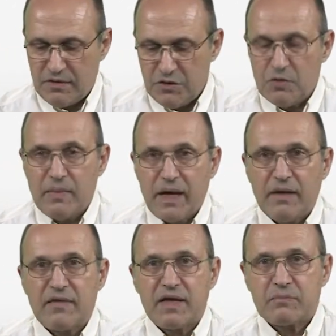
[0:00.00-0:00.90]
the
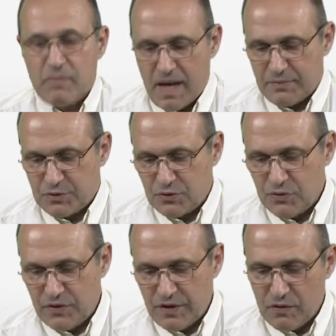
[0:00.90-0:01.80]
domain that map
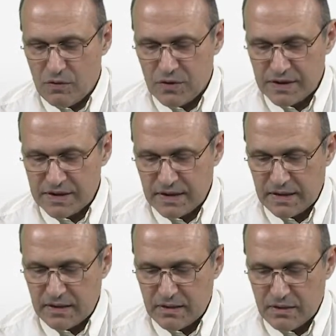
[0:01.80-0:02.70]
to the
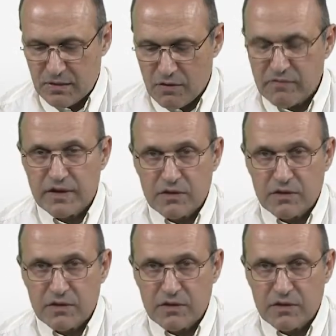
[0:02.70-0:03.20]
origin of the